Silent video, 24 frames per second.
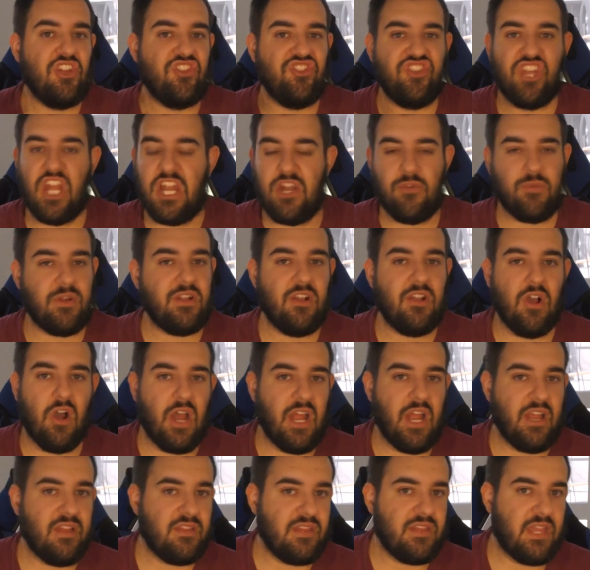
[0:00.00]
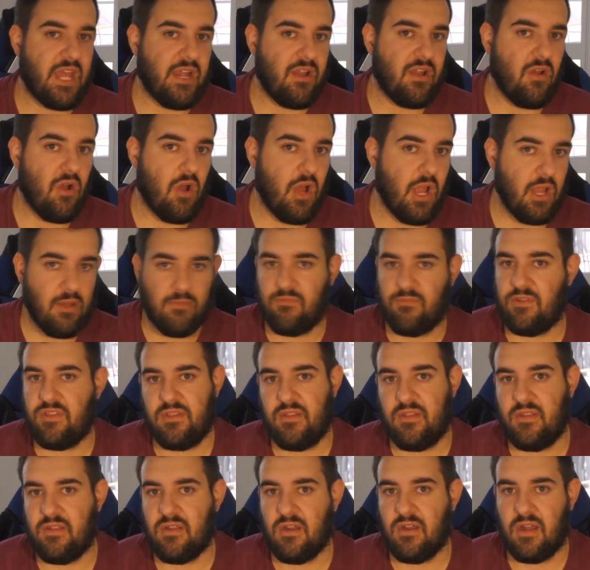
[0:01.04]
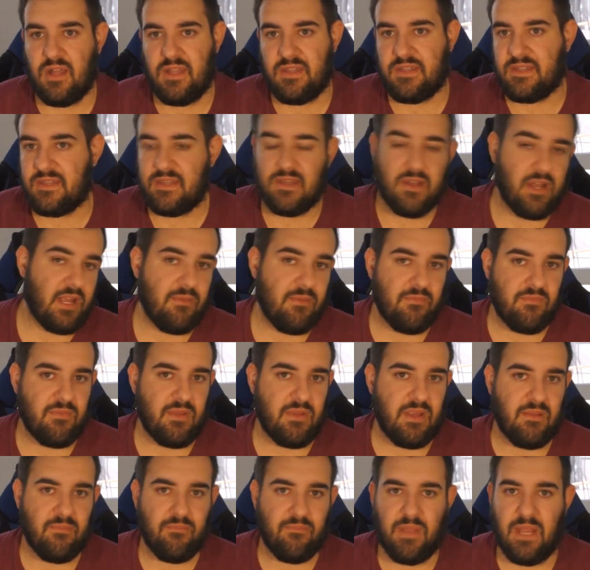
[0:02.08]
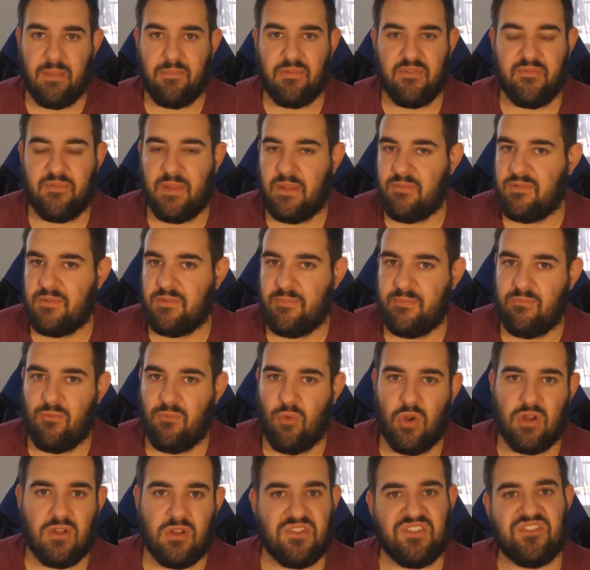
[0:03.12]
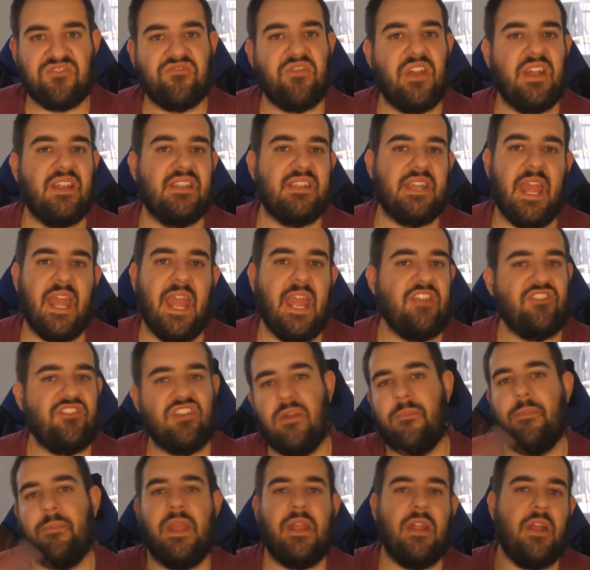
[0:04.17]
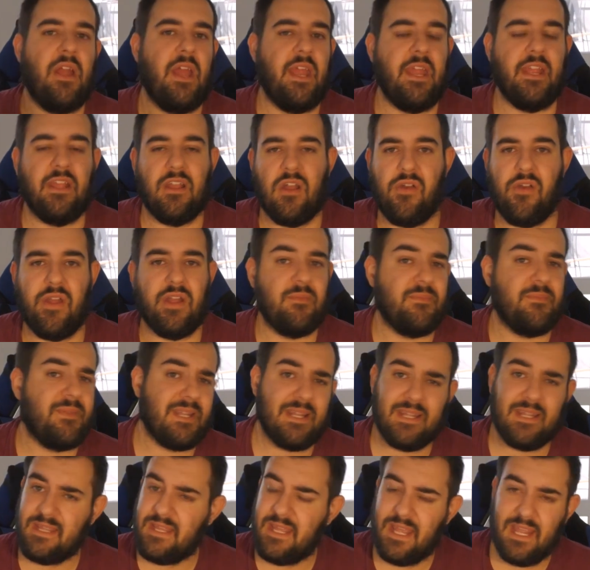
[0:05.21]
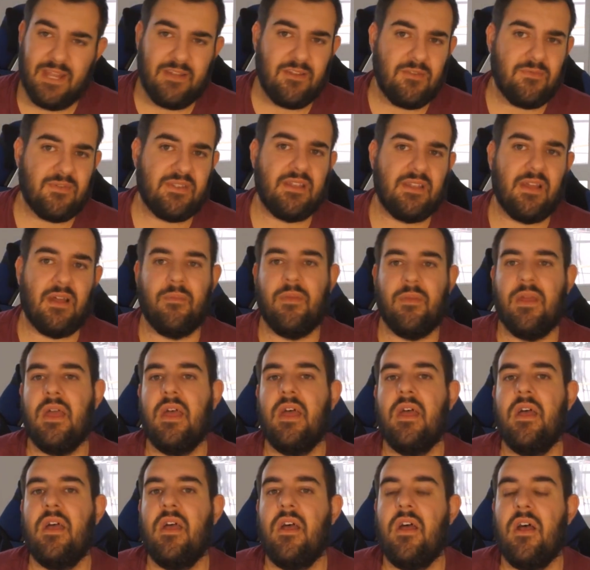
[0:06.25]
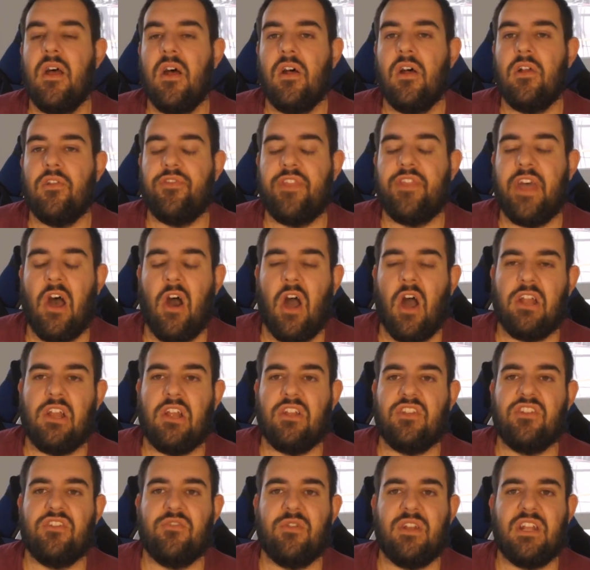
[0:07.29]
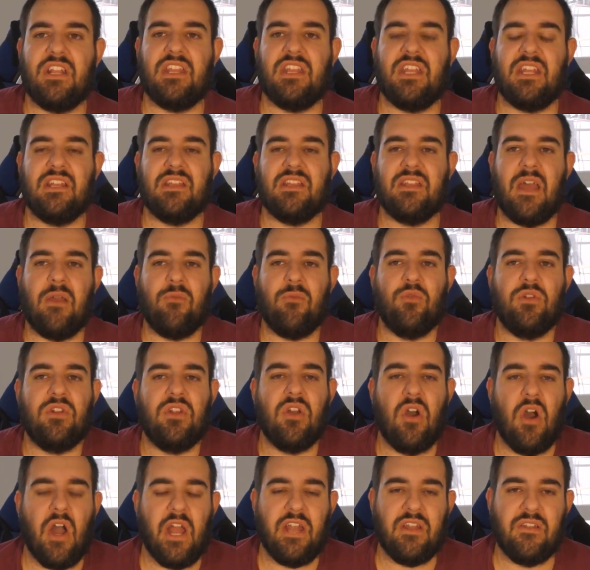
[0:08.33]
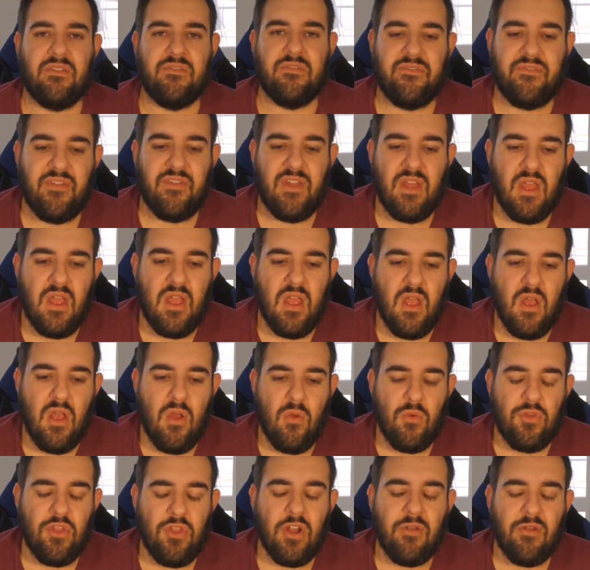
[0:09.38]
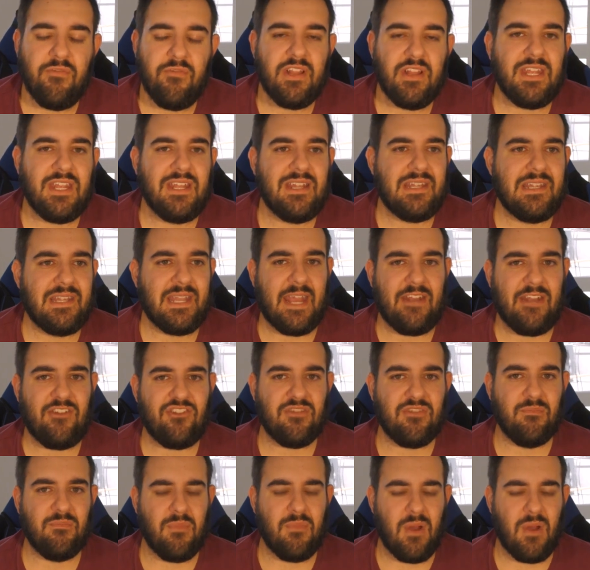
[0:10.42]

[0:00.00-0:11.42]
genuine guy that I am with you guys as I am in people. If people walk on the street and say, hey, Sharpino, how you going? I'm just like, hey, dude, what's up? That I don't do anything that would kind of not really endanger